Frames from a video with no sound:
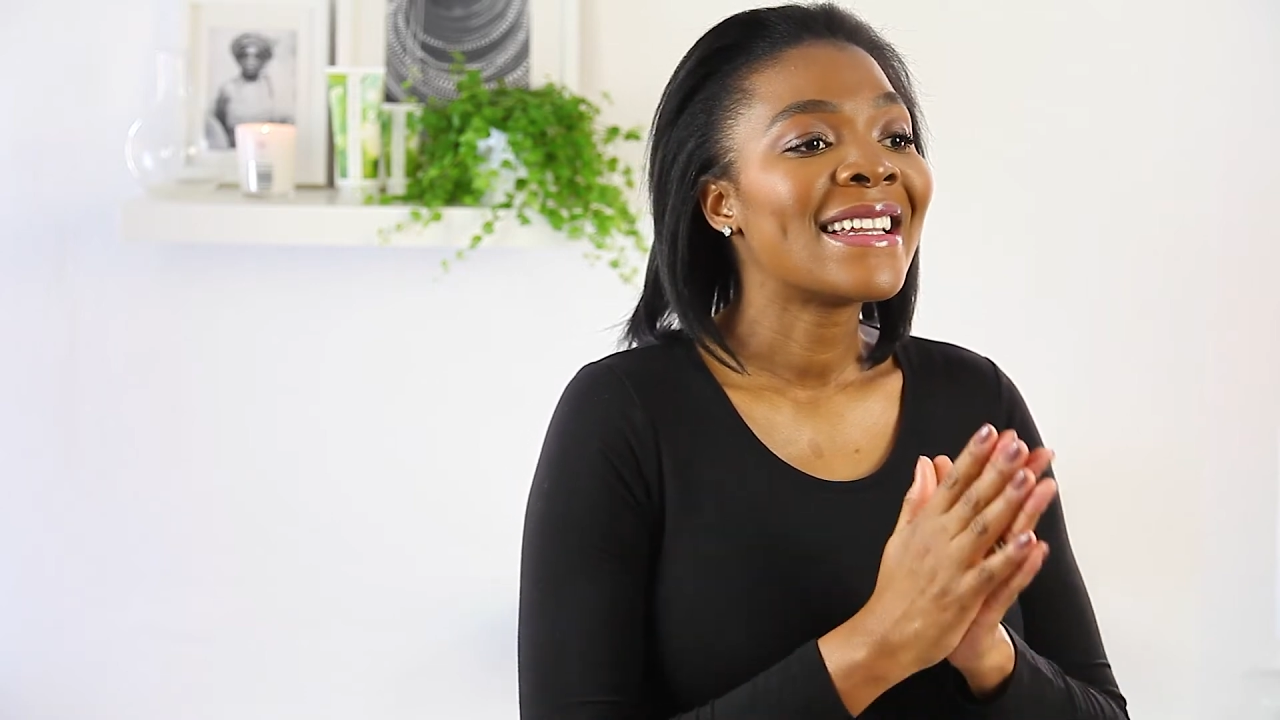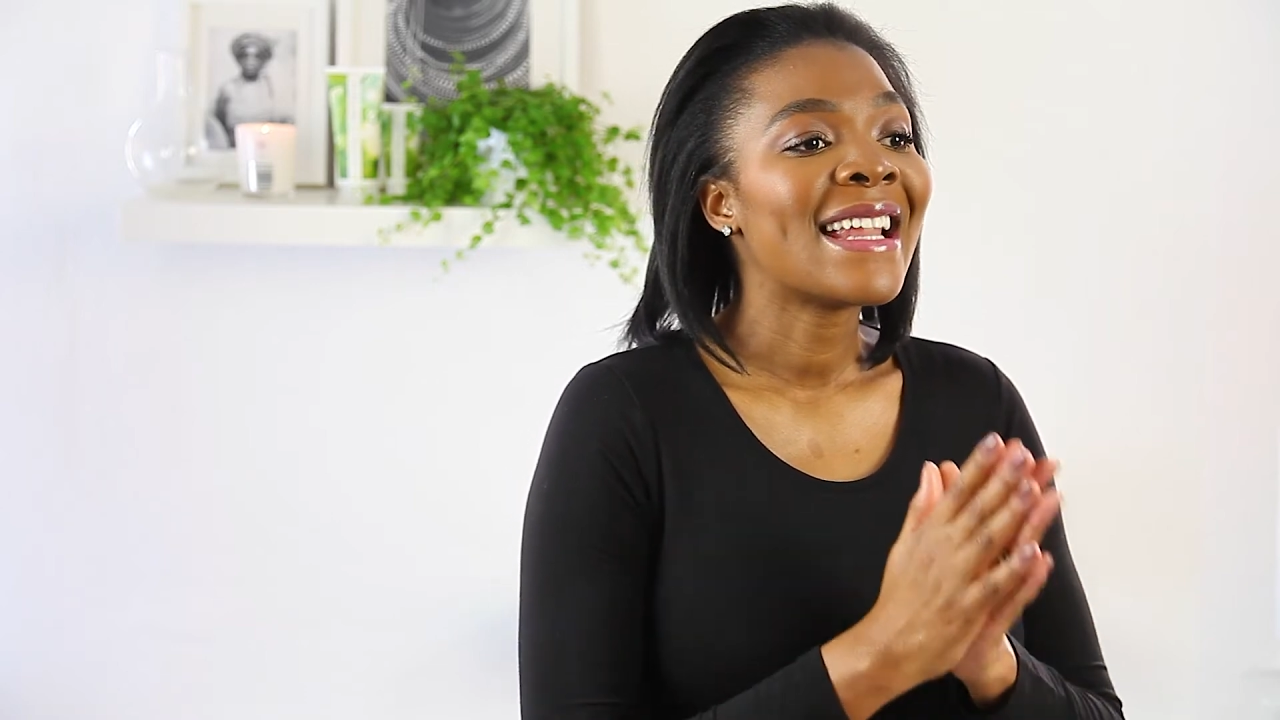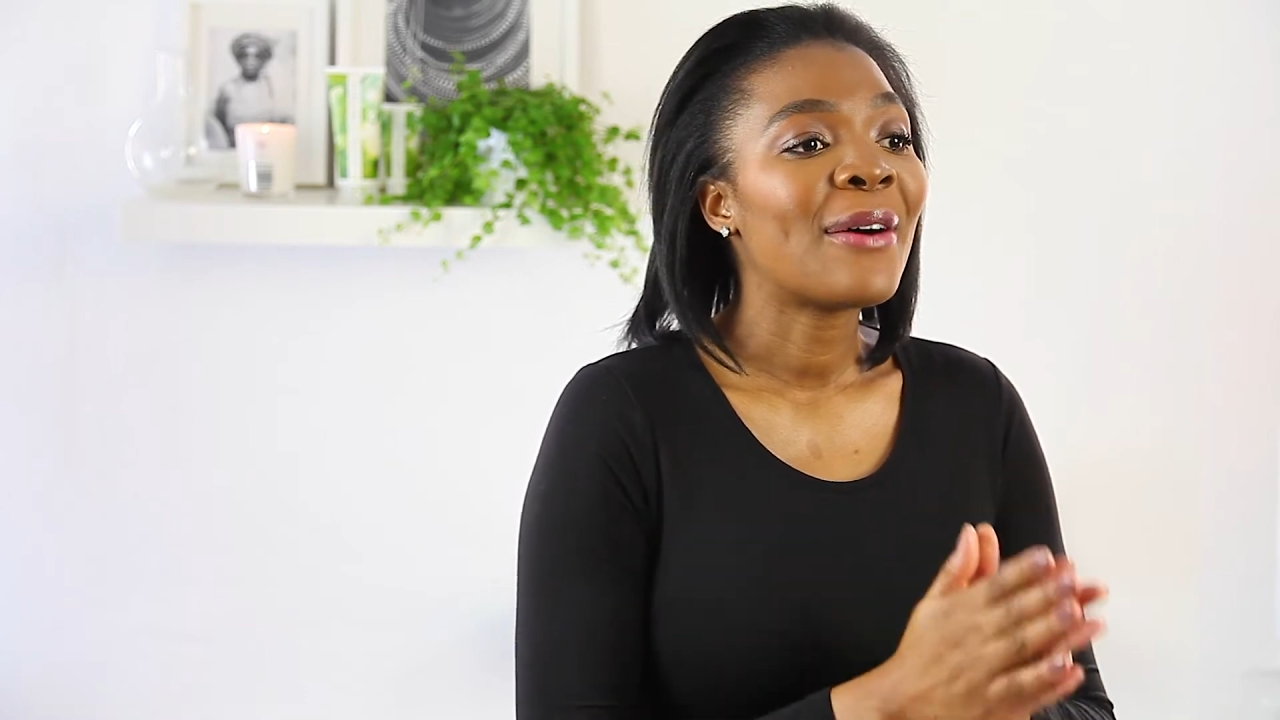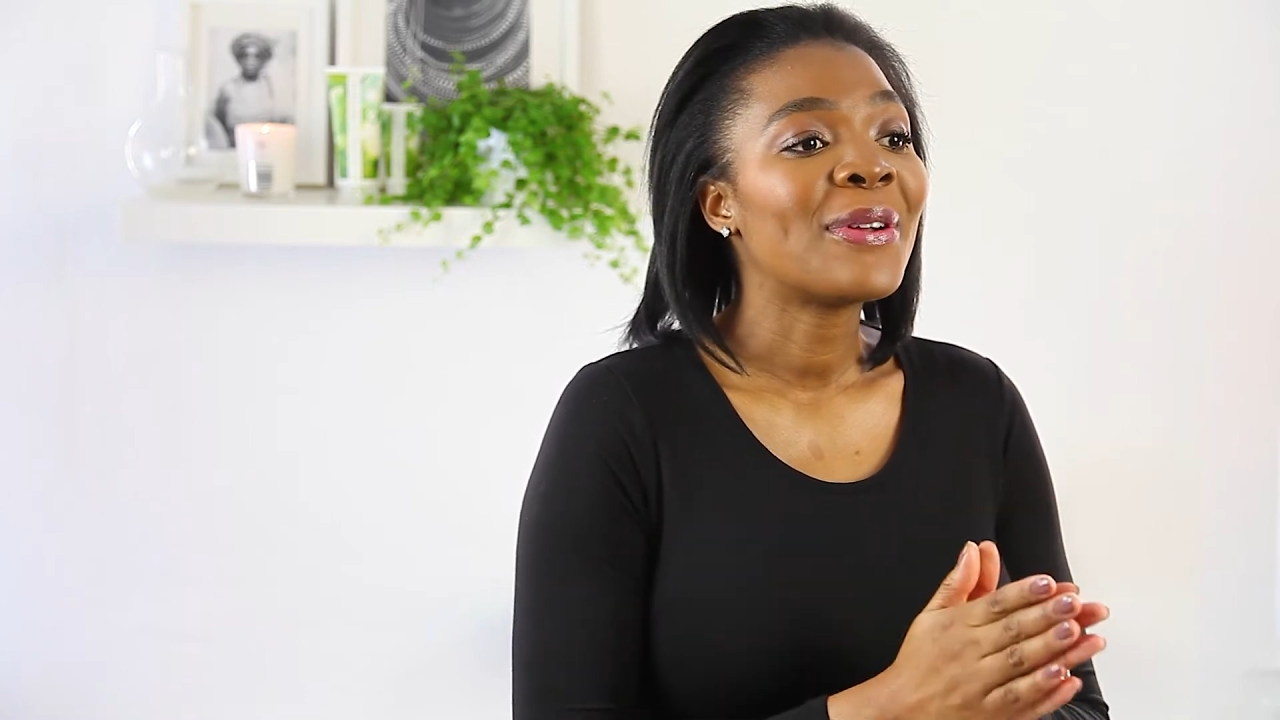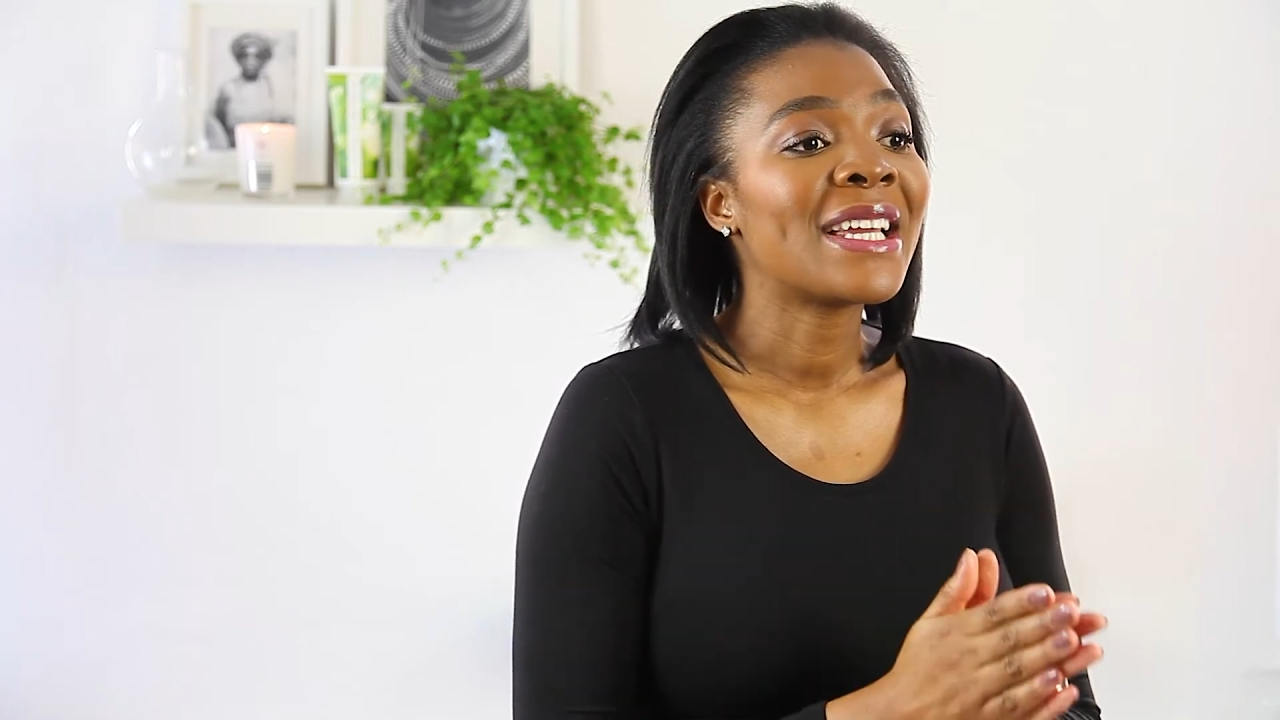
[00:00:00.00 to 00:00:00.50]

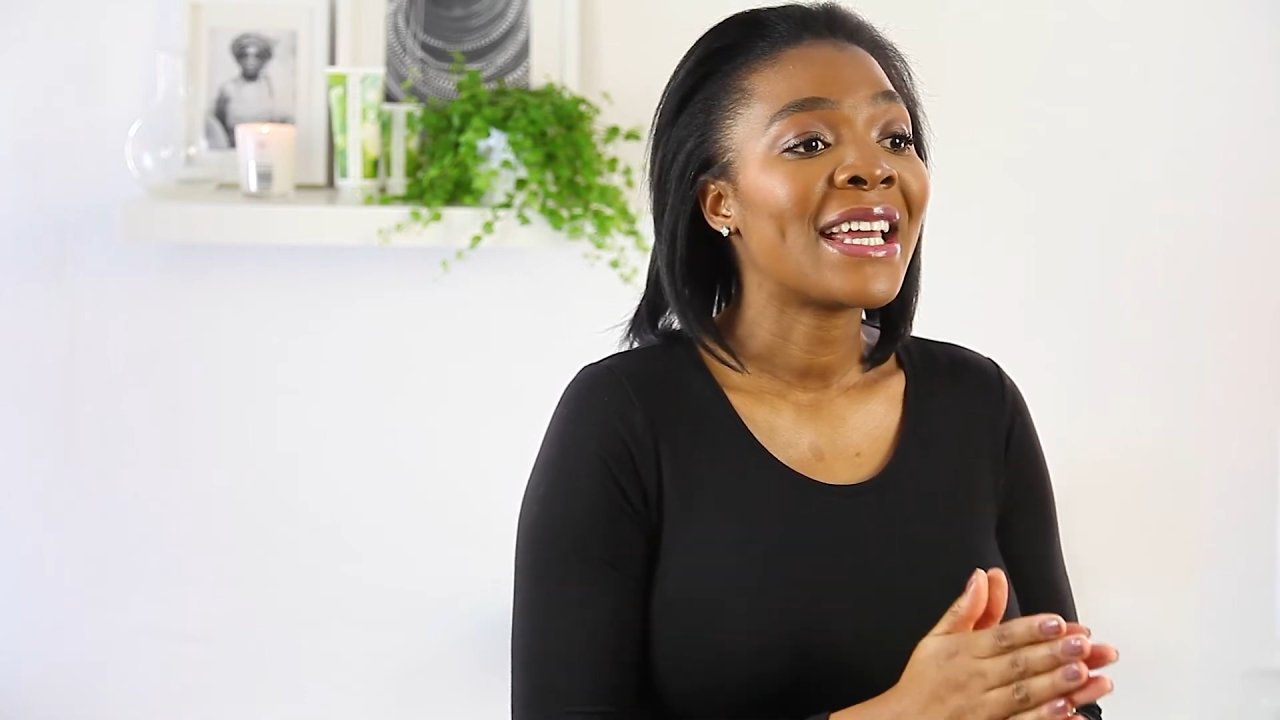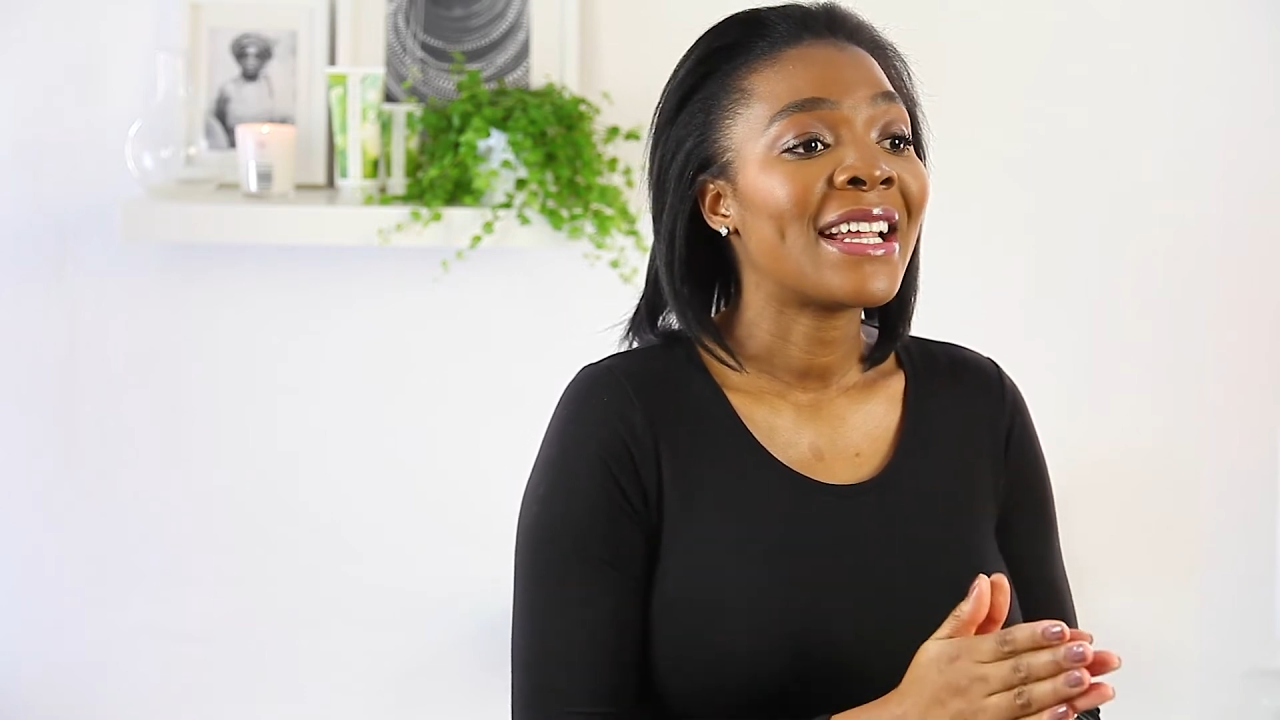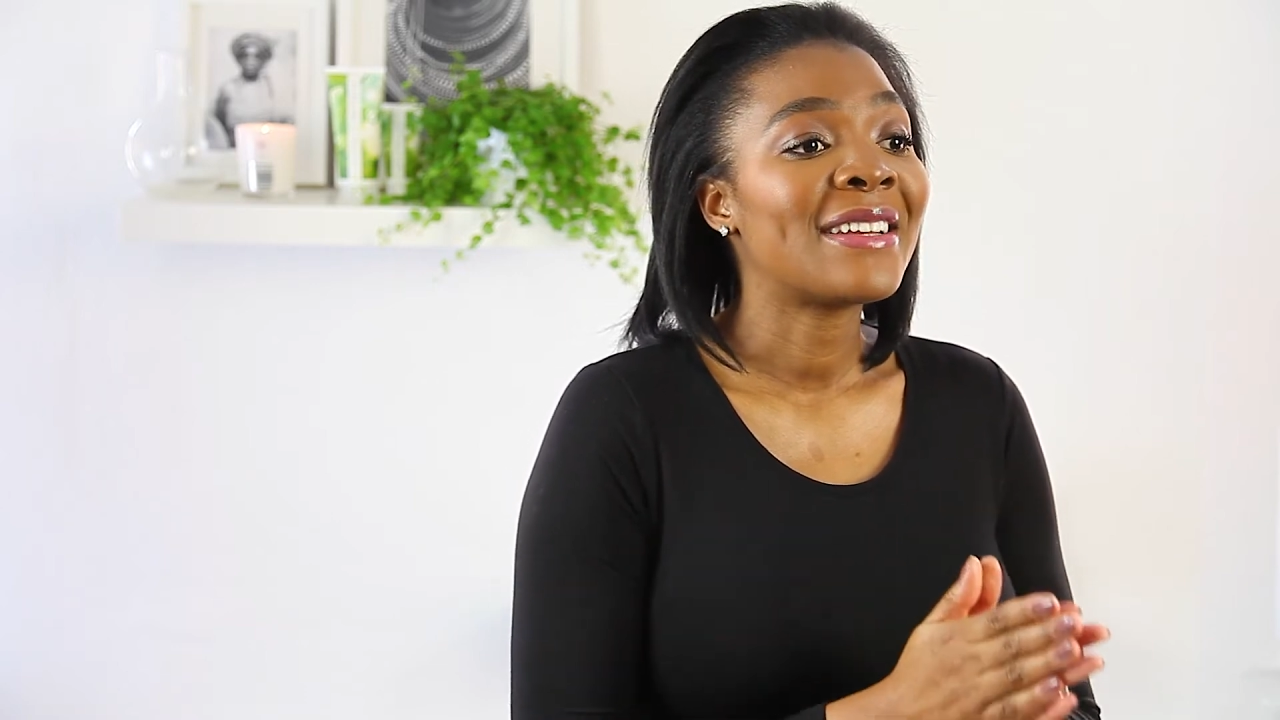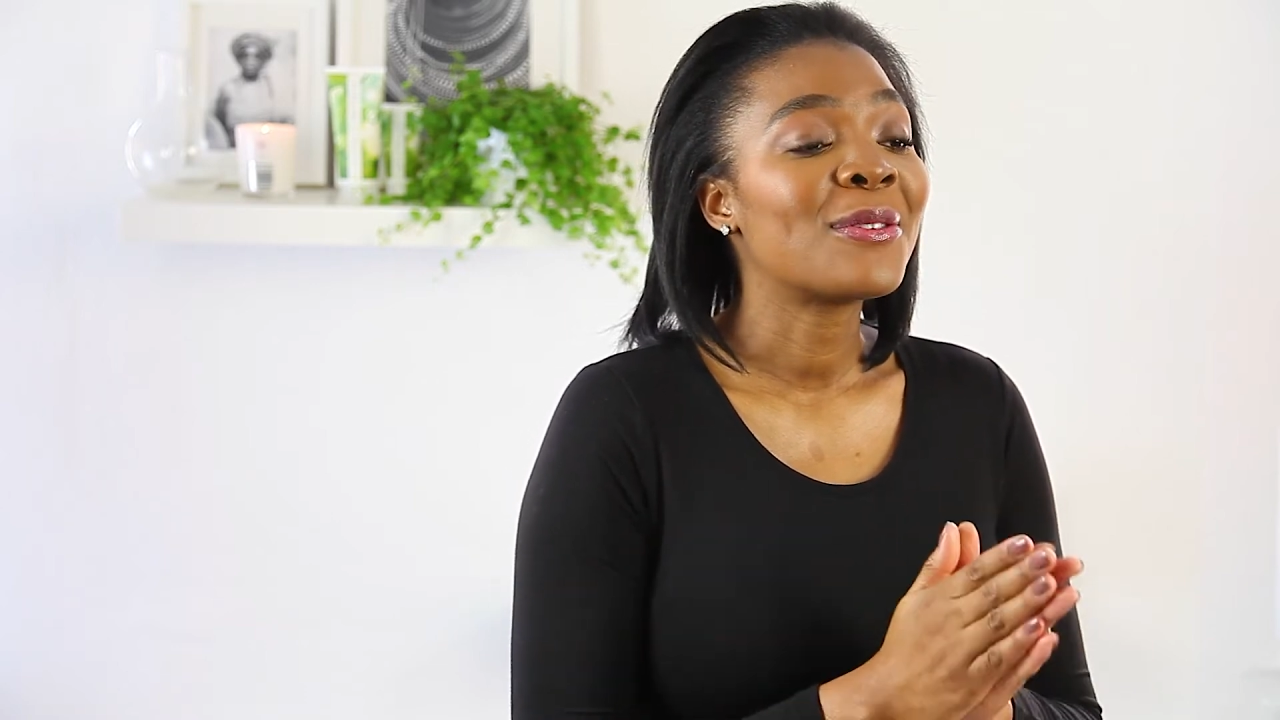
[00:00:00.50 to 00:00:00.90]
now and again